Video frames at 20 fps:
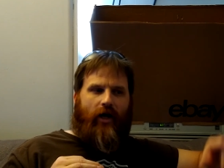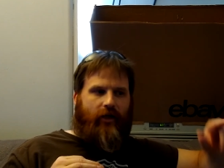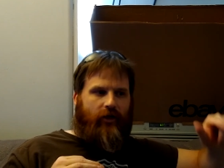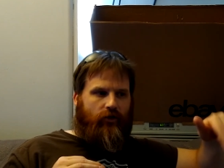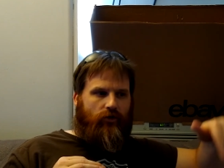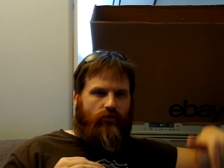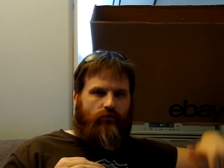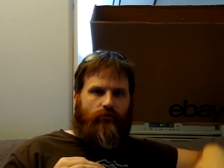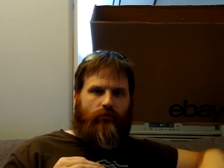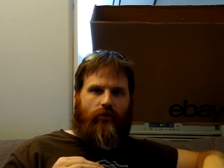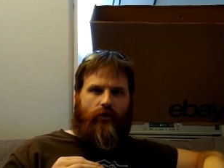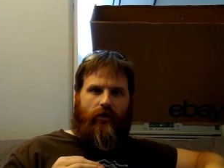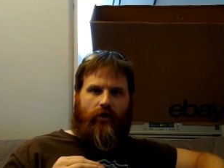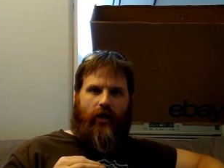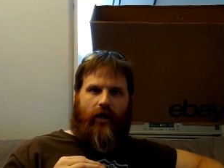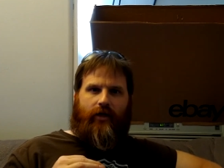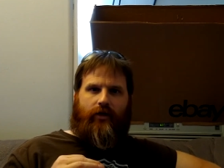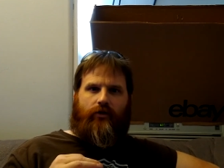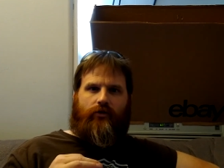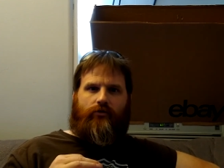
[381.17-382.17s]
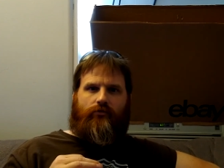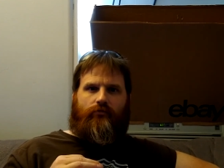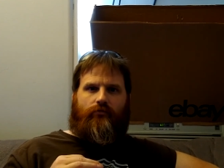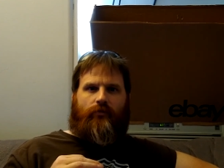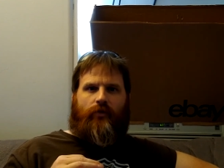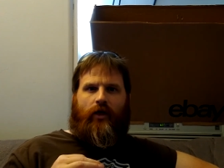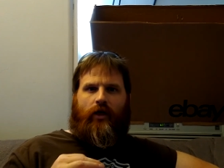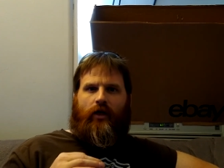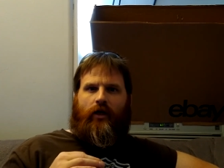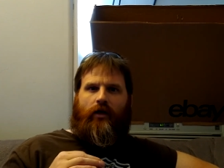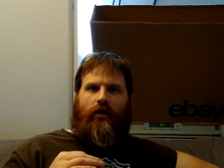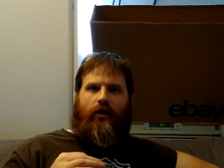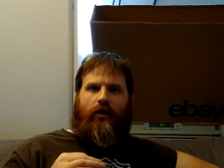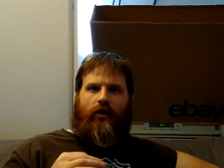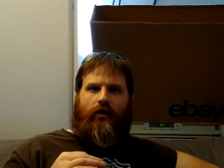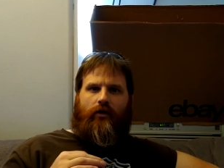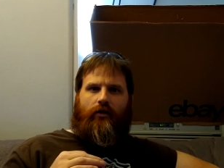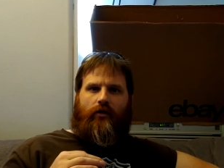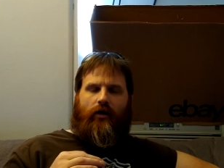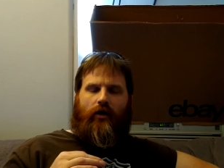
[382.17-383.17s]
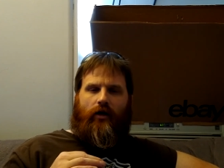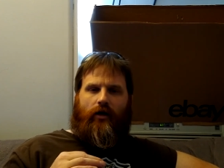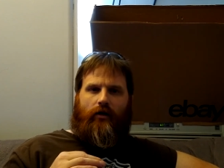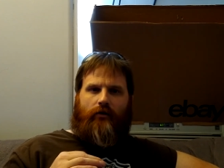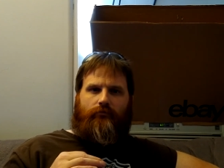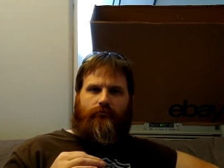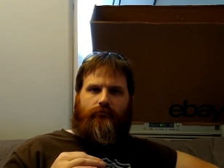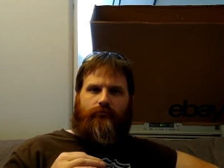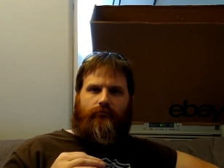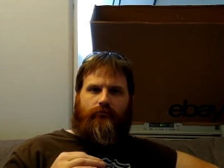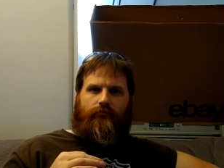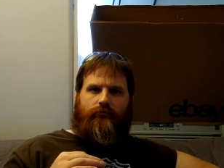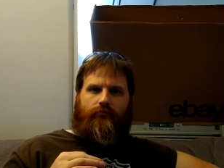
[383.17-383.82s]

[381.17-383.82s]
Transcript: I could, I could um,